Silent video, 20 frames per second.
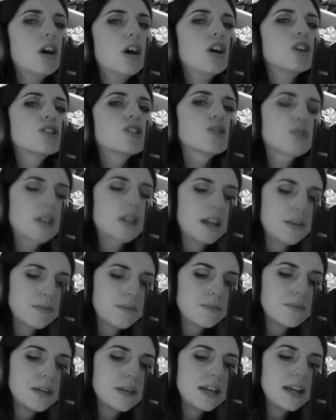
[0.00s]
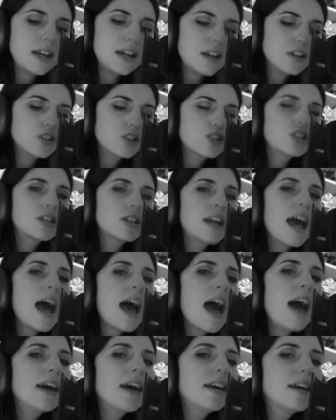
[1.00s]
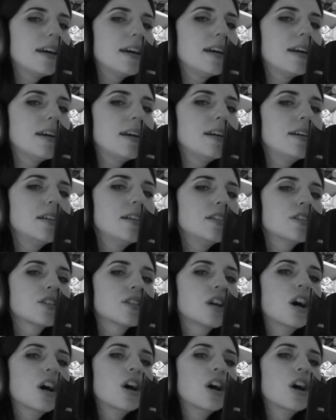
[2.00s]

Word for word: So give me a chance,